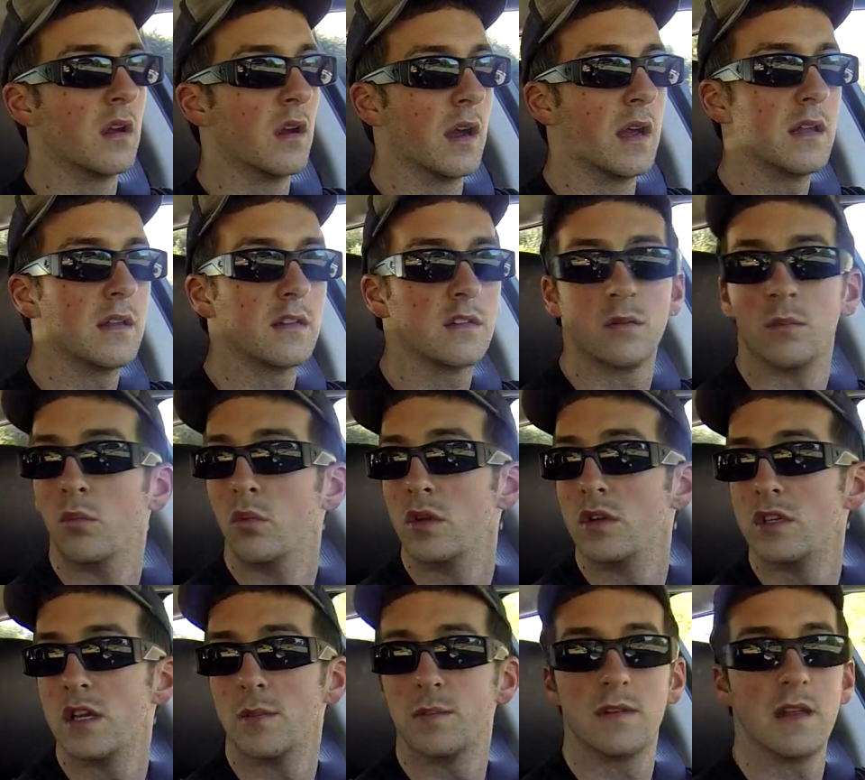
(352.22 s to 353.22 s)
Alright, some
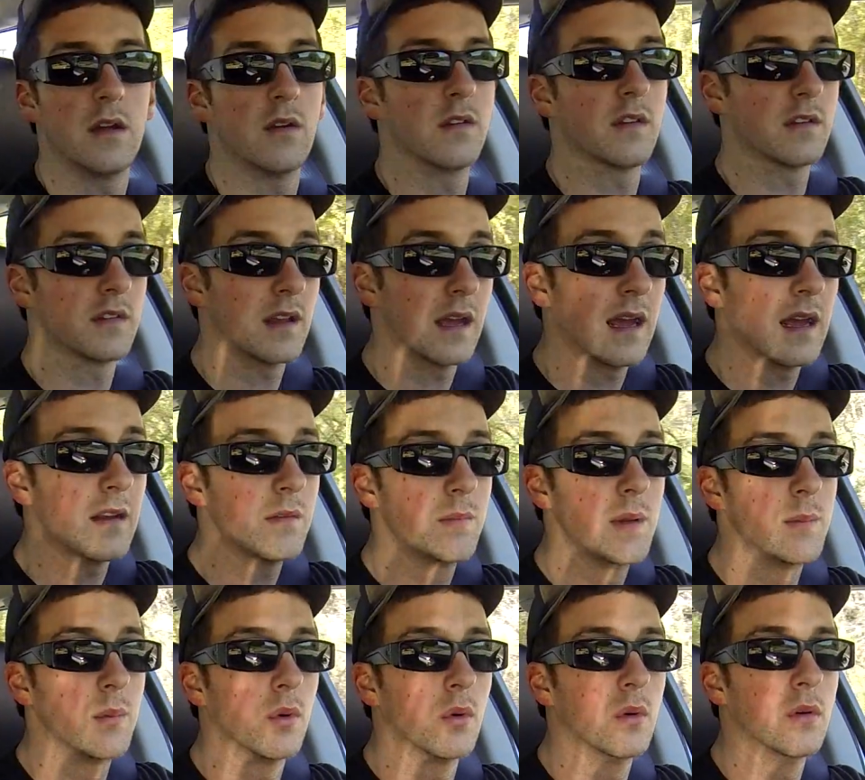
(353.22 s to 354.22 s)
wood chips there on the side.
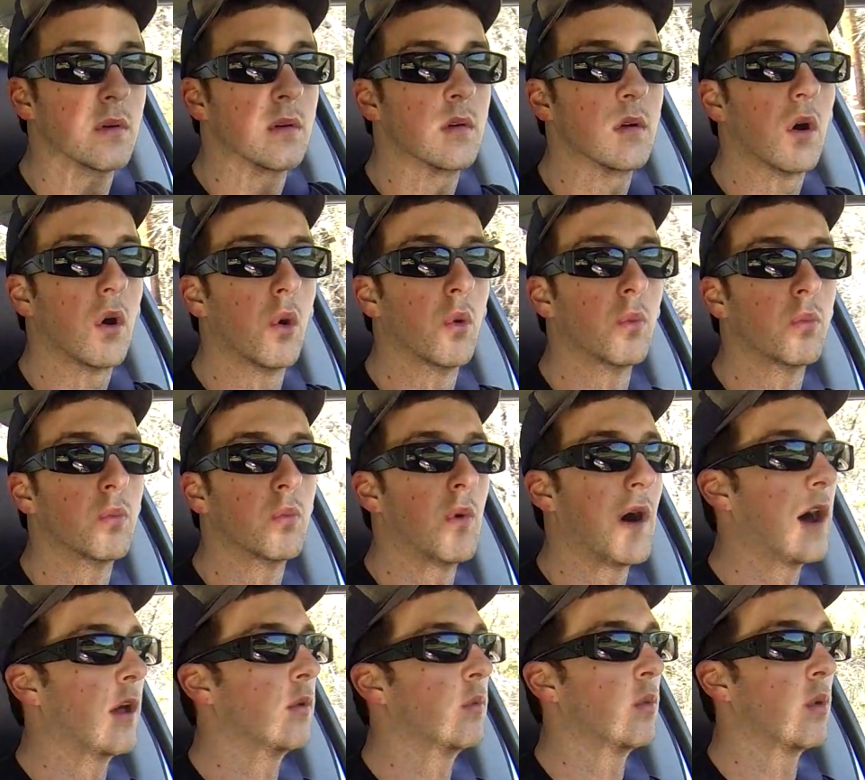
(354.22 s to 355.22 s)
People, old
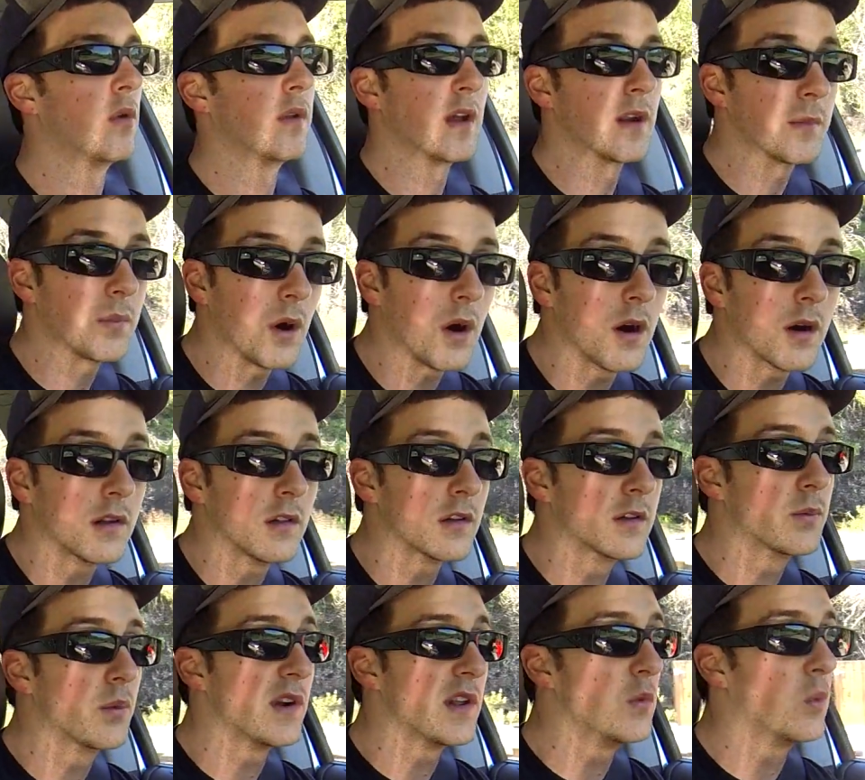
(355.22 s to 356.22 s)
Wild Walnut Park
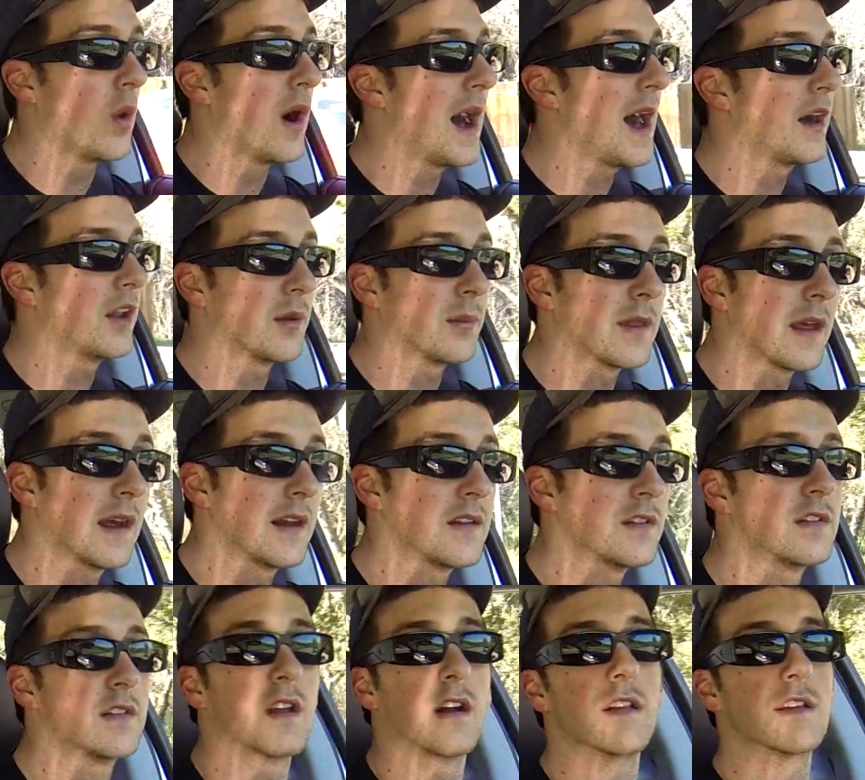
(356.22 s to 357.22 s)
looks pretty wild up there.
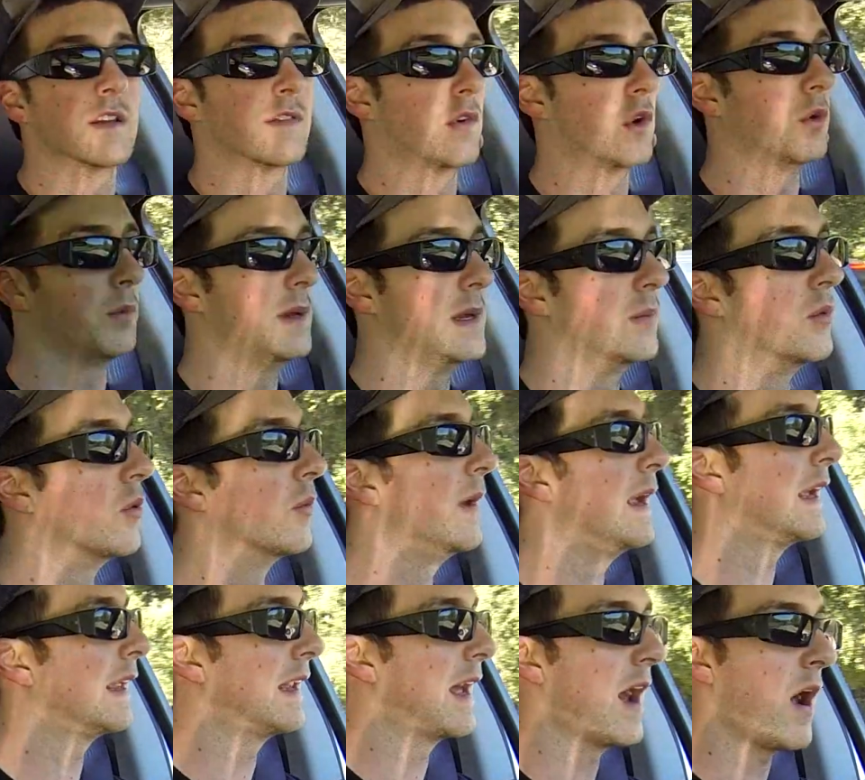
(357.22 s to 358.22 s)
Just tons of old people
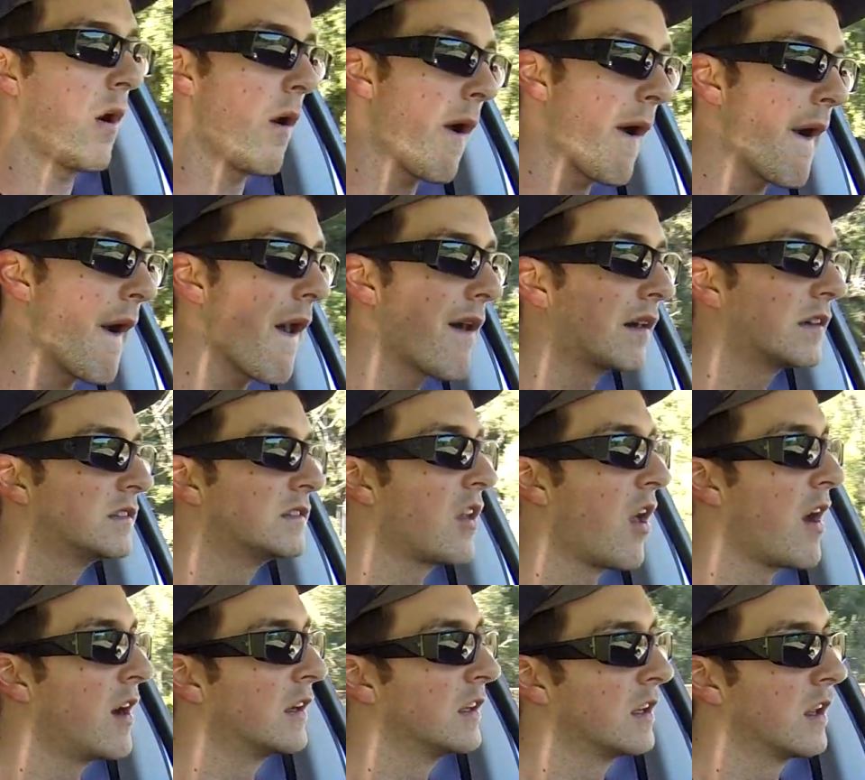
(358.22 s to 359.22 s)
making out.
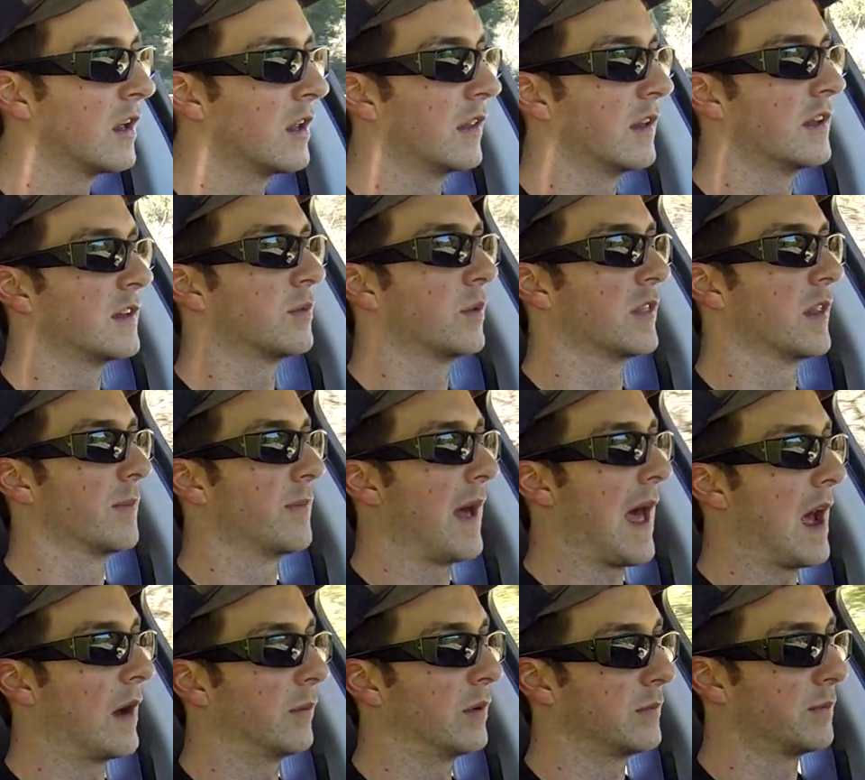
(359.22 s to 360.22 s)
Let's put the
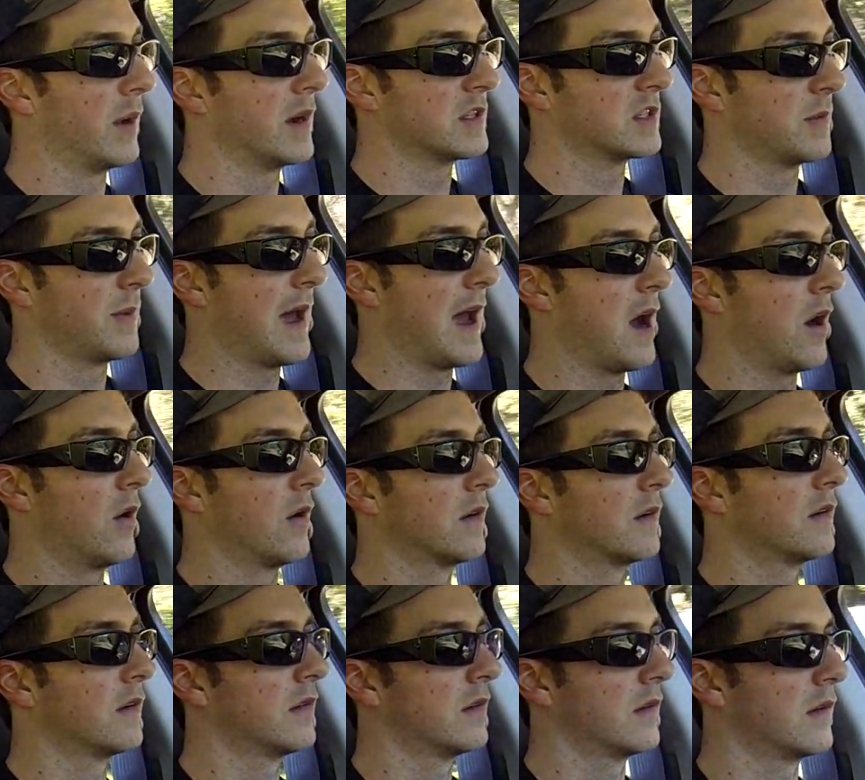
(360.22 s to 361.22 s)
punch the power.
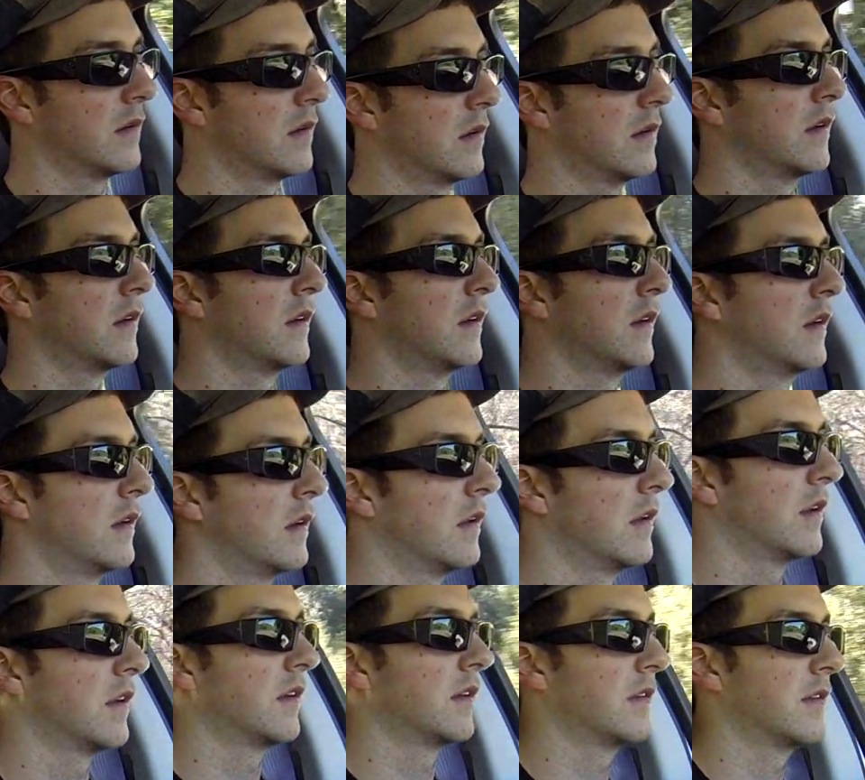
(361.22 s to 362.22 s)

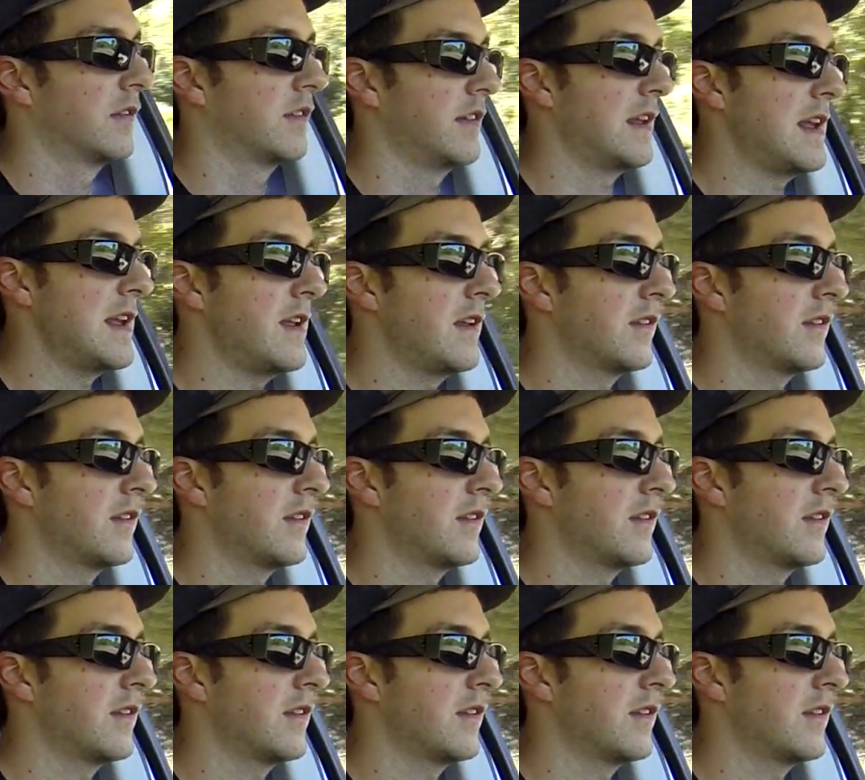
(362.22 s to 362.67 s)
See?